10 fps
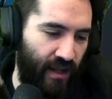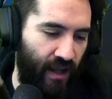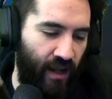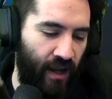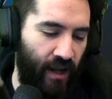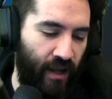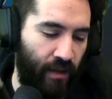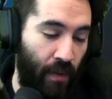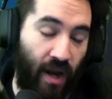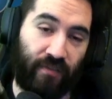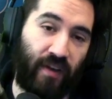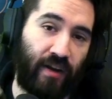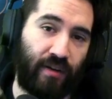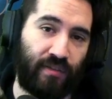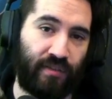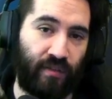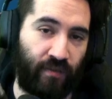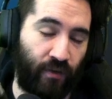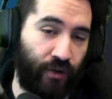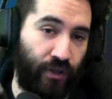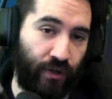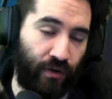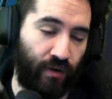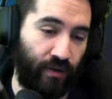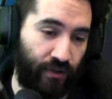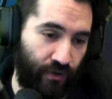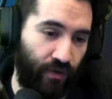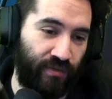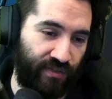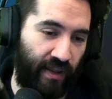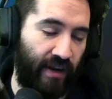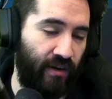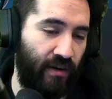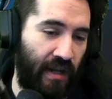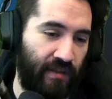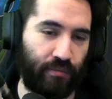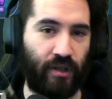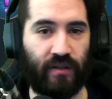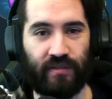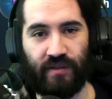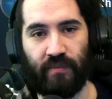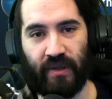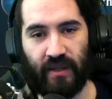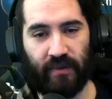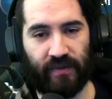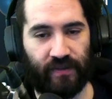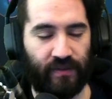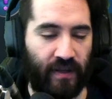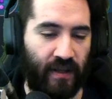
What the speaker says: modifiers for your Slayer as well as the behemoths,